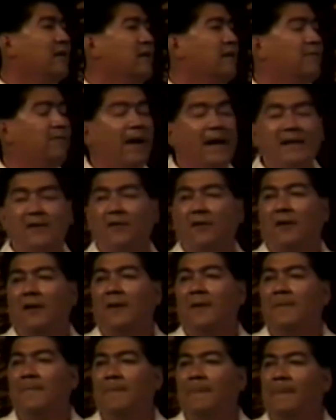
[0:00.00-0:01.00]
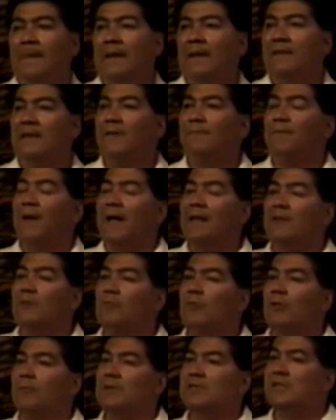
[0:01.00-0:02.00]
Find her. They find the
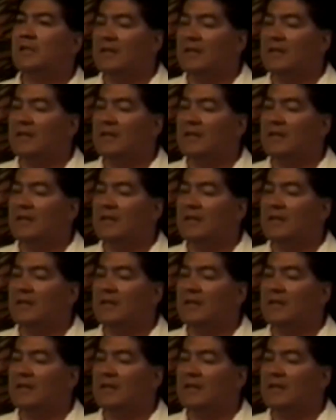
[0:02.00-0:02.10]
woman, she